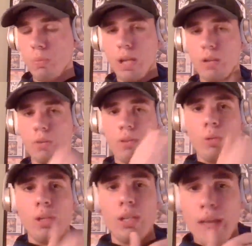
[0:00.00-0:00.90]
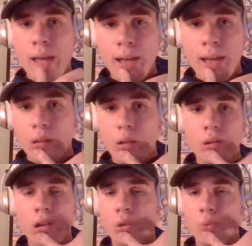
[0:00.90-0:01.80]
I don't think we need to add
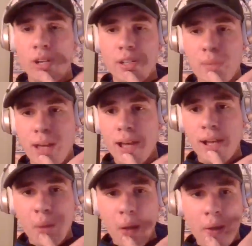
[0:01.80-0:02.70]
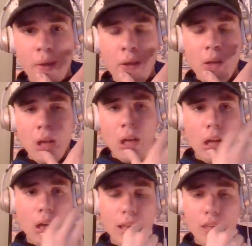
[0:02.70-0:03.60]
another running back.
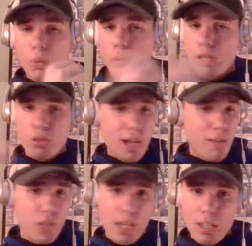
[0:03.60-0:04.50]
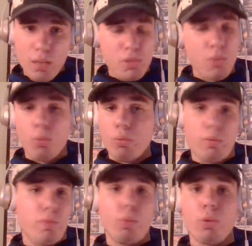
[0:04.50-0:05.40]
I think we could draft Jacobs and
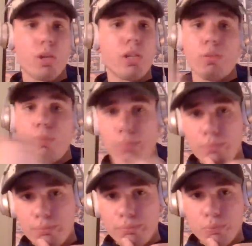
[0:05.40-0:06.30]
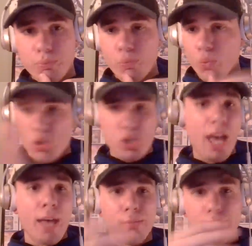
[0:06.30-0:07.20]
we're good. We're
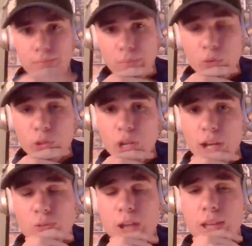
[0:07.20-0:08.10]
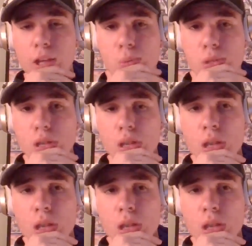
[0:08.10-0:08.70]
set if we draft Jacobs.